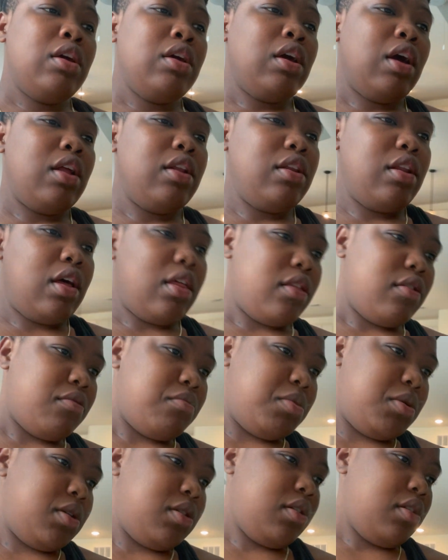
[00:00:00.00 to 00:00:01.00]
another
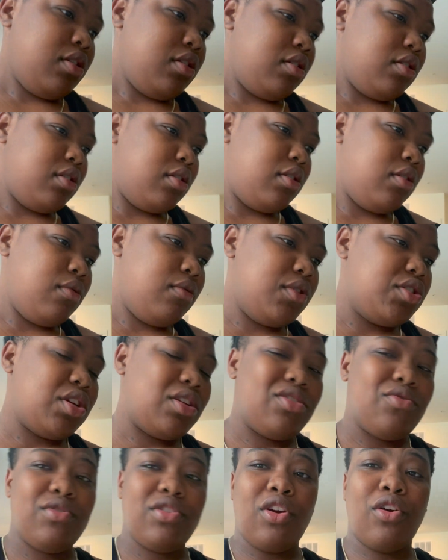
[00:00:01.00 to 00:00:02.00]
book, which I
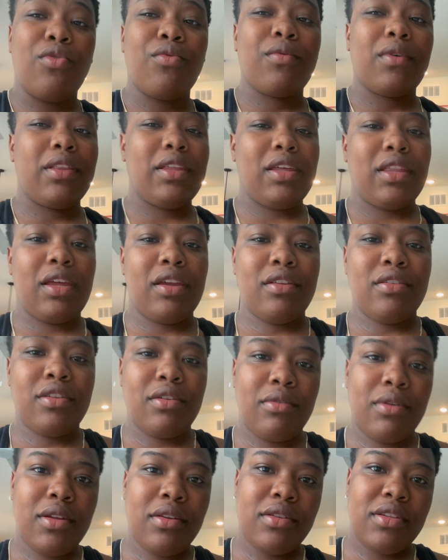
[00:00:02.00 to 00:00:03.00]
don't really like
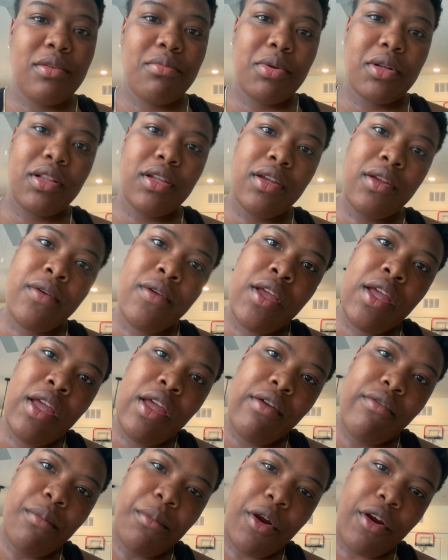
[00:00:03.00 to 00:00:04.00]
doing typically.
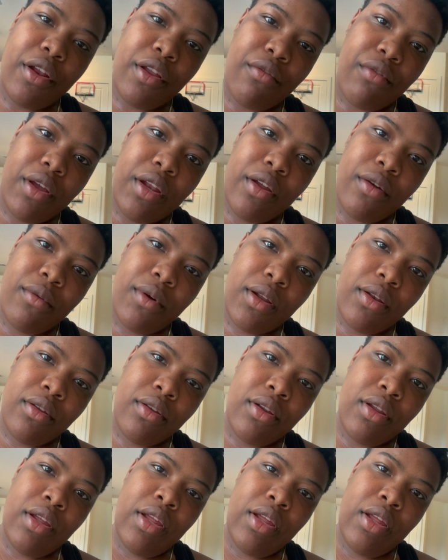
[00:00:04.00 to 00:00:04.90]
I'm already reading one.